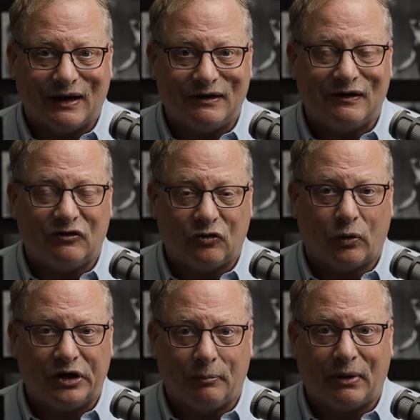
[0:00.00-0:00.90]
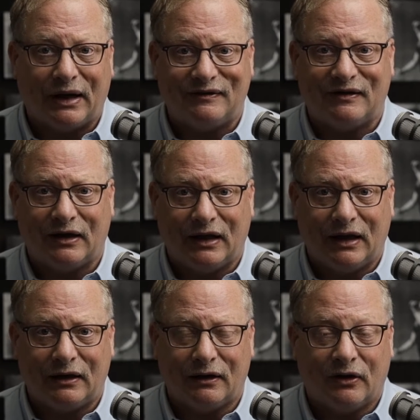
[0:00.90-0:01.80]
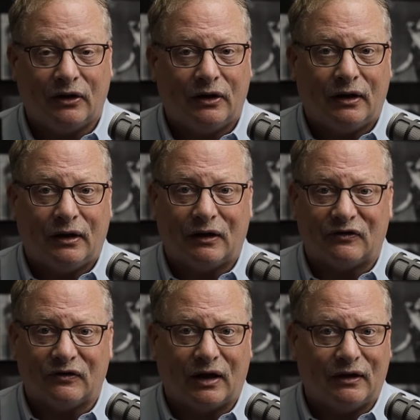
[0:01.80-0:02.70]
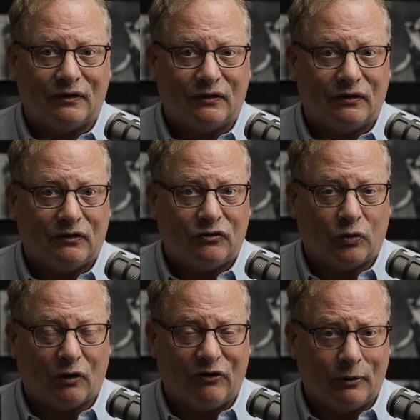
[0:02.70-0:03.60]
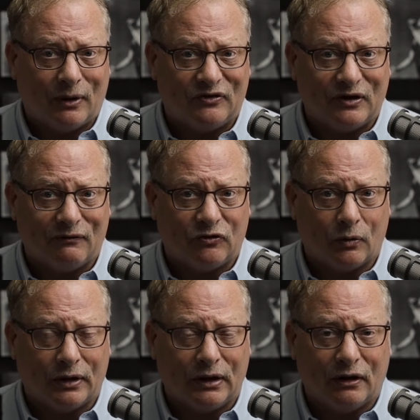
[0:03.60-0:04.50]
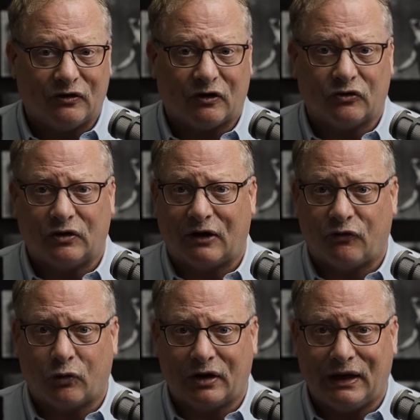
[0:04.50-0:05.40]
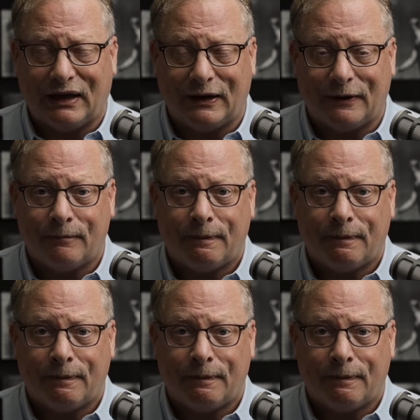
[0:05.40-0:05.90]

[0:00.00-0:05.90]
1920 by 1080. It's not 1280 by 720. It's also not 4K.